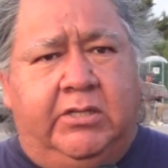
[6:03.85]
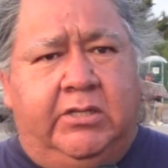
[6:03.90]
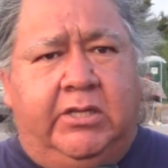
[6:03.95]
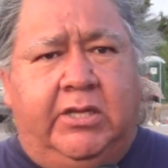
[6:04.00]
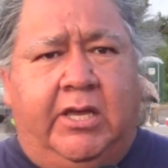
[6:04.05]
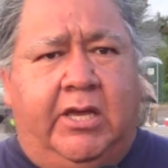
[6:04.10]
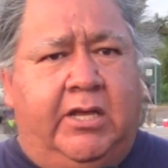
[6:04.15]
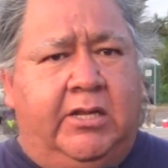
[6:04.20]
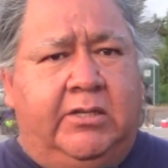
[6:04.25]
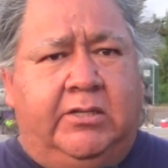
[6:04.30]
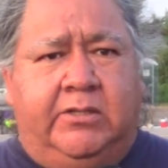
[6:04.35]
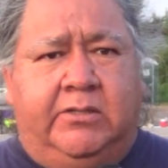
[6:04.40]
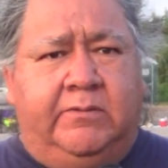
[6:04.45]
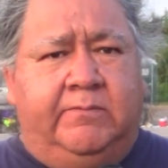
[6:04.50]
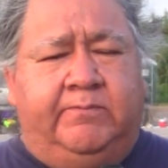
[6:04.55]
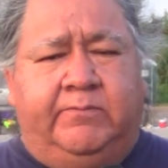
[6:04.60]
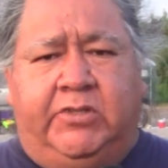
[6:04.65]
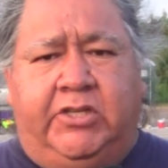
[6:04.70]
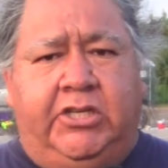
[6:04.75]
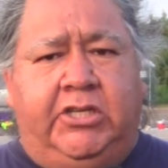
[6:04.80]
You can't
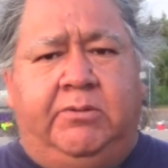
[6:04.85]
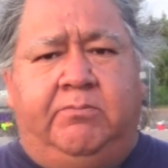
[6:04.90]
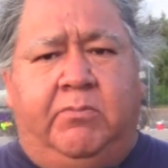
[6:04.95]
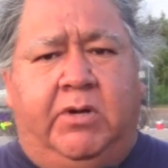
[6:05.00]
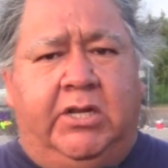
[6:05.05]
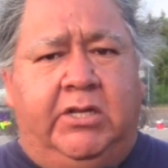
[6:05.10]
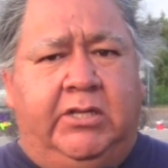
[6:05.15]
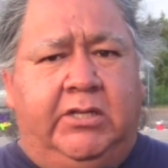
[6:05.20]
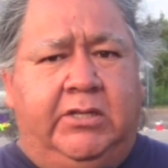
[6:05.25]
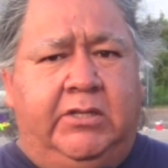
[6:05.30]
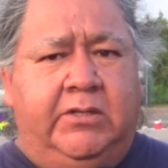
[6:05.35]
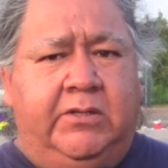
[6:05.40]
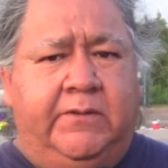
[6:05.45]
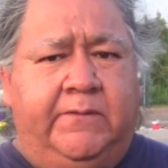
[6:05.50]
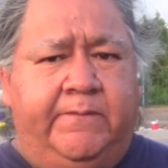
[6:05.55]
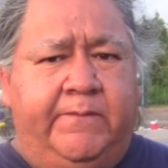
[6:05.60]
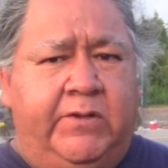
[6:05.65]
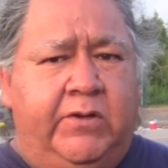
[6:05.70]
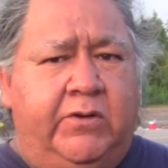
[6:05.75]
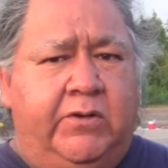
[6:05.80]
eat money.
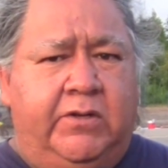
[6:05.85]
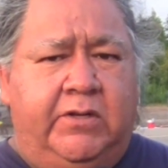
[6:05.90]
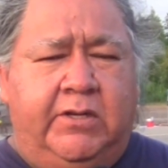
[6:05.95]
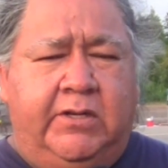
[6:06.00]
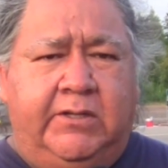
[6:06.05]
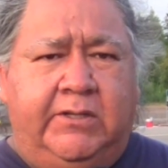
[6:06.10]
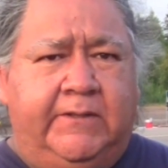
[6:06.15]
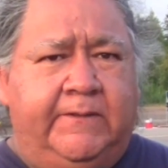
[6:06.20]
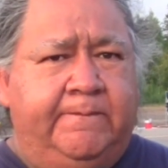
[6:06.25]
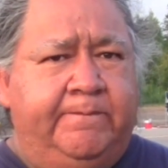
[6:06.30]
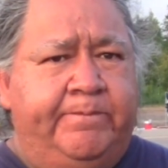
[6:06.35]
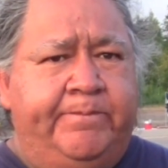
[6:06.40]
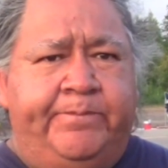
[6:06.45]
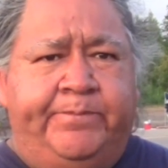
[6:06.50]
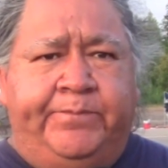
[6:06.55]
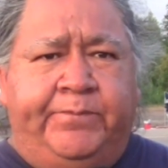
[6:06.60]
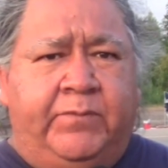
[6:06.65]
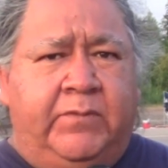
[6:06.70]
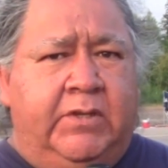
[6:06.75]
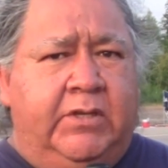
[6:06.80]
Like
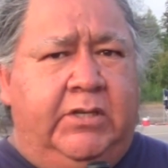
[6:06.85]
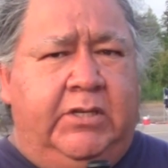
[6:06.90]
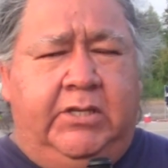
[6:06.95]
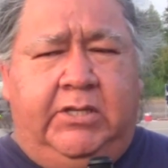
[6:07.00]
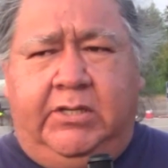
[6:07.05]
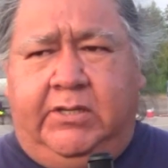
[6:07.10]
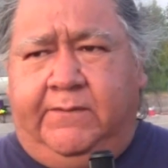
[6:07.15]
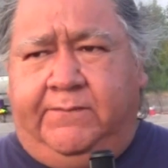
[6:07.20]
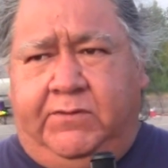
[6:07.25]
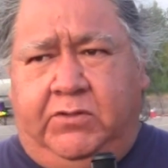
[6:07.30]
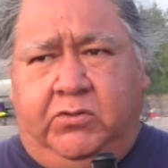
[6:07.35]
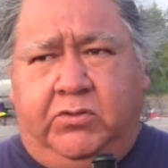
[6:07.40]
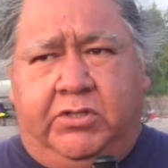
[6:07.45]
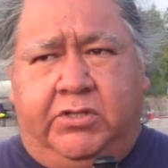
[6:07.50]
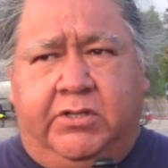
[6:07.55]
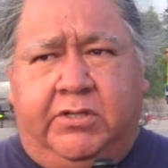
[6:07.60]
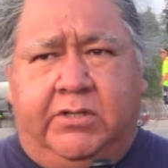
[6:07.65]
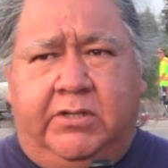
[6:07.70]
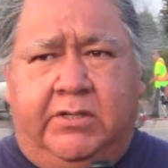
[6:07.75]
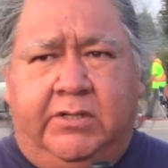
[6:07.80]
in the
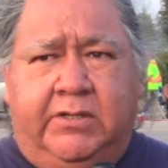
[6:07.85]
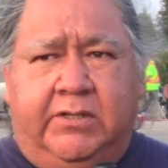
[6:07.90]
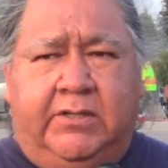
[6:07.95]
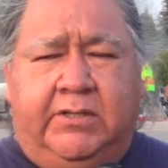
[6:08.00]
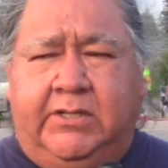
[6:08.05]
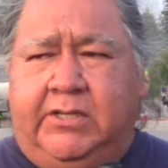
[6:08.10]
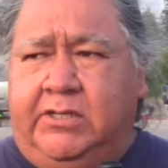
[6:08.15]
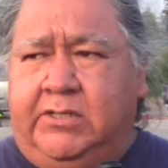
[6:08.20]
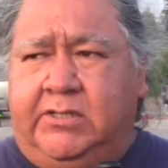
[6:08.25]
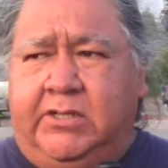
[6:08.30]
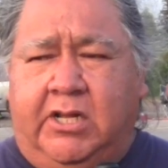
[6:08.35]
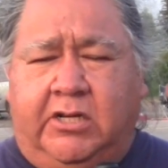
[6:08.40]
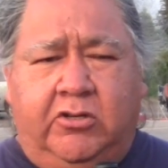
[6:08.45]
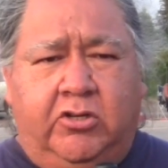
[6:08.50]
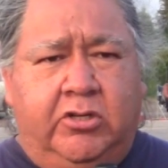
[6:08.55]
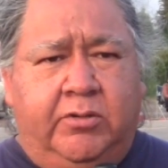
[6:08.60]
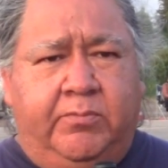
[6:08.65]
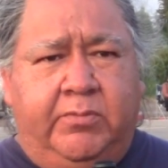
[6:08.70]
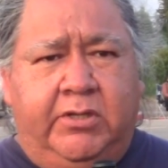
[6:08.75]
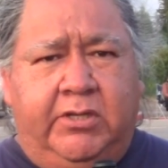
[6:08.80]
future, there's not
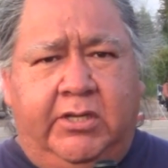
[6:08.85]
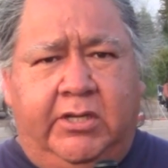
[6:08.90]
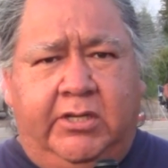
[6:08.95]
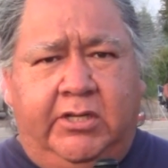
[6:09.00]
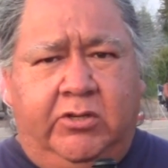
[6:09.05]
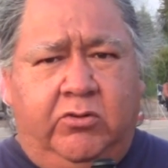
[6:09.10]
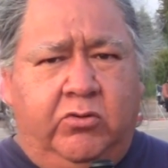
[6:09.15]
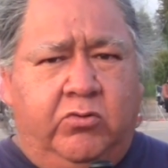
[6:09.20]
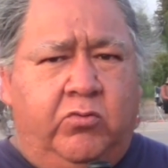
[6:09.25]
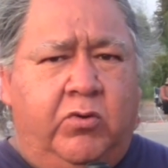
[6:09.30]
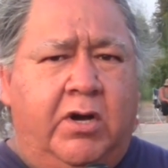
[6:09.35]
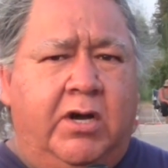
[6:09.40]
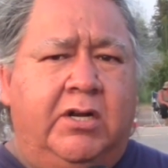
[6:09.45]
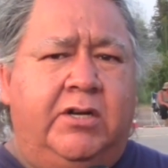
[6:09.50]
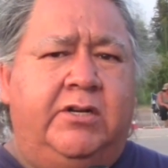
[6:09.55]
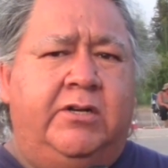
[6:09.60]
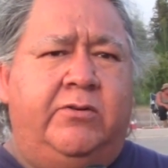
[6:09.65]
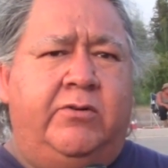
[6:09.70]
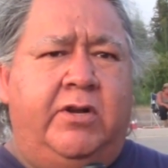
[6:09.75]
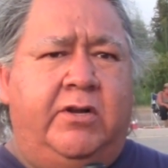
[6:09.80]
going to be any good
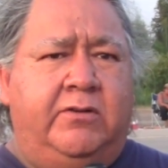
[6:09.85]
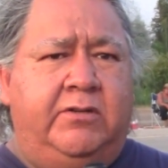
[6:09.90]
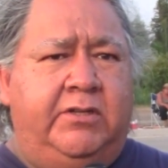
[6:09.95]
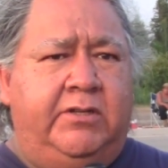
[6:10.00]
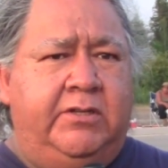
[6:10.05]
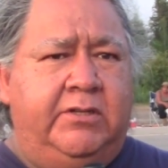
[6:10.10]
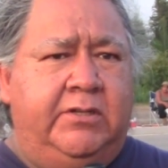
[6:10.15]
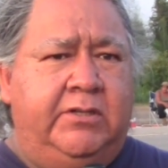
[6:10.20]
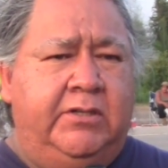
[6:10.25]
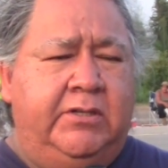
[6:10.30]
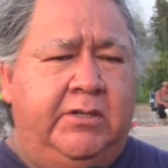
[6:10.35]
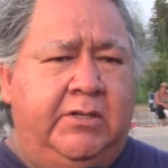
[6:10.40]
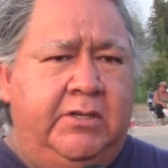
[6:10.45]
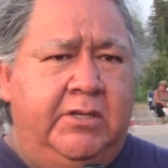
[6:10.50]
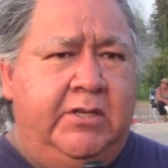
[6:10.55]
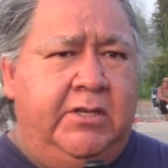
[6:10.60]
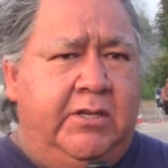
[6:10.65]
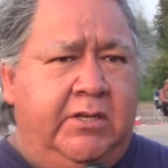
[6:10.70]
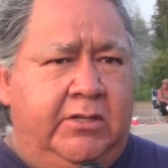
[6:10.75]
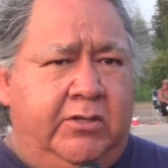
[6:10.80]
water around here
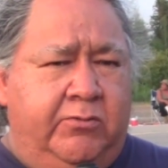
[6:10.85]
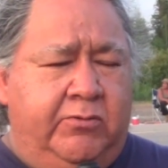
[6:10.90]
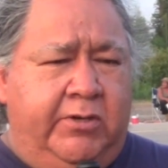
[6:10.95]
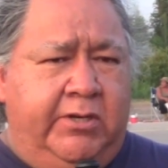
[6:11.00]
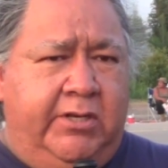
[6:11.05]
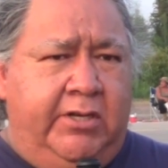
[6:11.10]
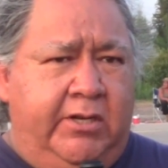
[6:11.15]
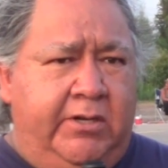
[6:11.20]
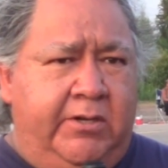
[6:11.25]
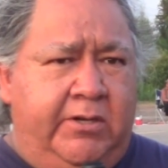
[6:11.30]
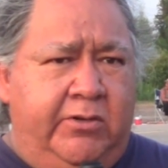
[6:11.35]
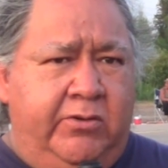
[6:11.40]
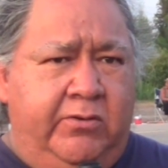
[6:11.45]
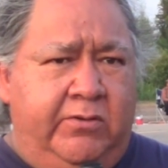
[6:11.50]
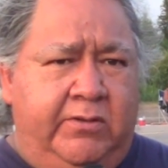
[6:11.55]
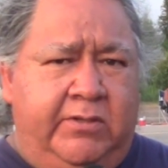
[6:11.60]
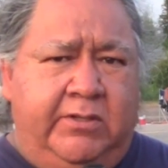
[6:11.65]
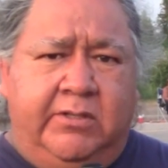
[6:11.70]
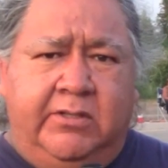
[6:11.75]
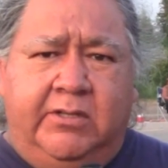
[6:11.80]
the way they're
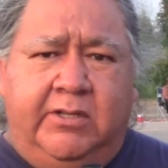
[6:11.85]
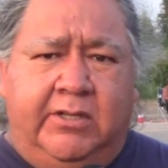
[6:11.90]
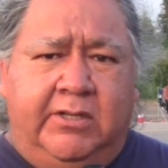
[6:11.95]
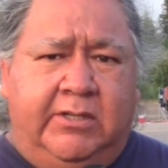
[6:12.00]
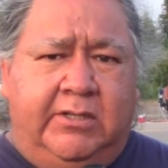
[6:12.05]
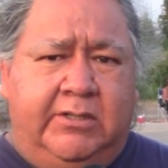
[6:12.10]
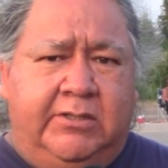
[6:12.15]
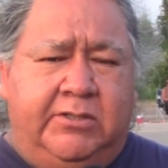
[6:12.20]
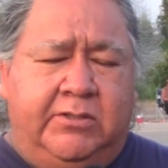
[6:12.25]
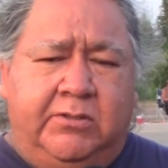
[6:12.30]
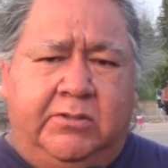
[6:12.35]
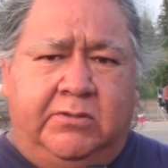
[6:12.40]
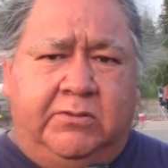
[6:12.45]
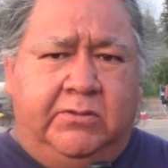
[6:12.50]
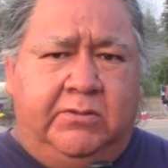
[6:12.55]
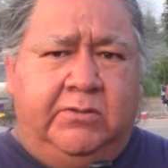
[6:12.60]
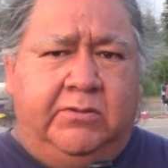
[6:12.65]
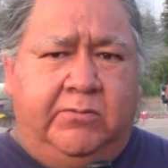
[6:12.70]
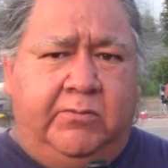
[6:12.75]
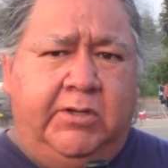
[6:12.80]
doing. Like, so
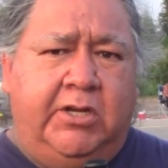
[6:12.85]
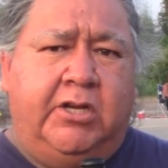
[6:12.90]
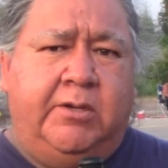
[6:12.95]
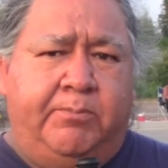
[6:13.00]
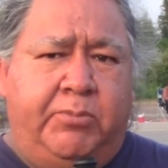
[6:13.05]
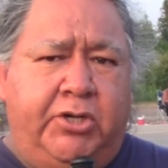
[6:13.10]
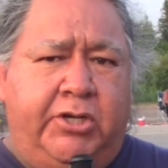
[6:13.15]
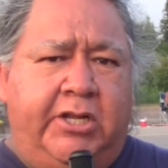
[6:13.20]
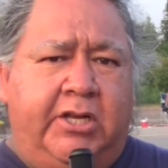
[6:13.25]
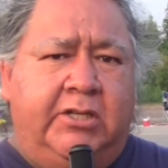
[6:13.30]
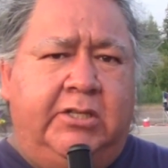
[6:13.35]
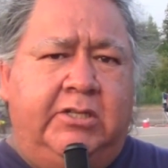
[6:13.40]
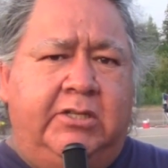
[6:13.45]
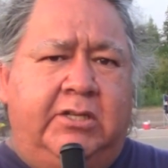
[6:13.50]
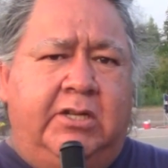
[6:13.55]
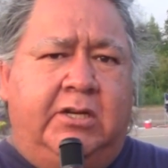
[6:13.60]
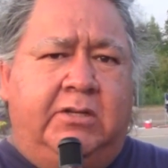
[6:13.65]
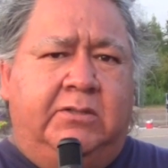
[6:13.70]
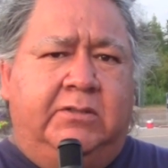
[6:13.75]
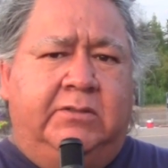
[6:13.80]
we got to protect it
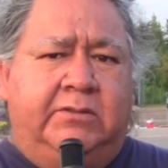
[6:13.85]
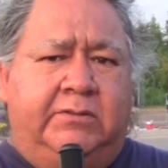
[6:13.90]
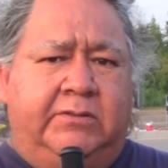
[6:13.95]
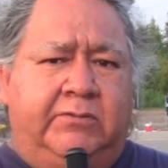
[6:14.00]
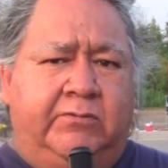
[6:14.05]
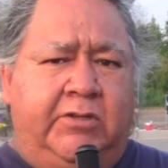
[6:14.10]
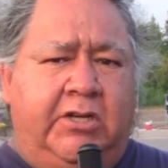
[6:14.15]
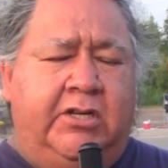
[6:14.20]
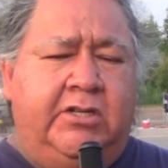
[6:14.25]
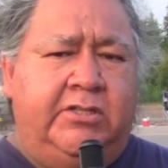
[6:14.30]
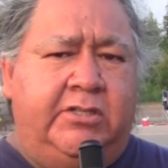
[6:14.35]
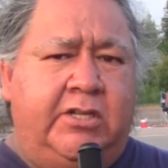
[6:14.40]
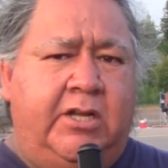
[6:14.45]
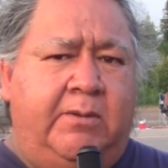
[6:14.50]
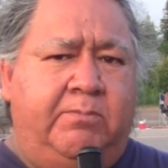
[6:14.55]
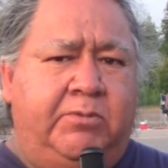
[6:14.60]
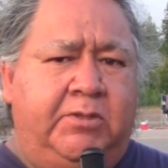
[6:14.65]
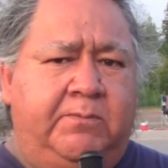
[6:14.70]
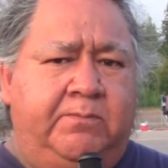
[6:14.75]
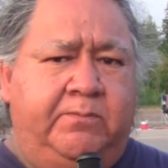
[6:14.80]
now. We got to
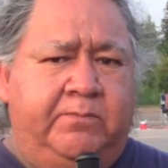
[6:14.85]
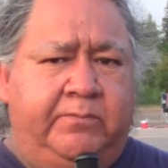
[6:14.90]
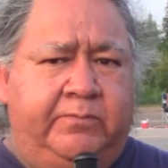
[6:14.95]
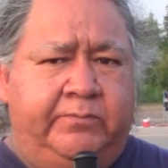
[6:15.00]
stop them.